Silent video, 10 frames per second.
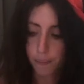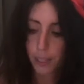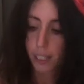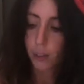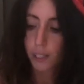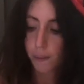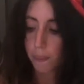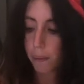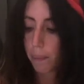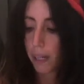it looks a
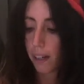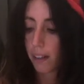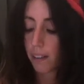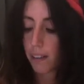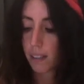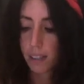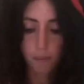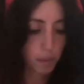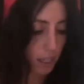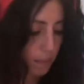bit better
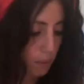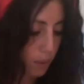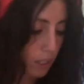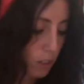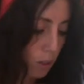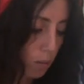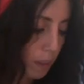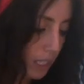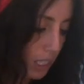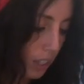sometimes when you do mix your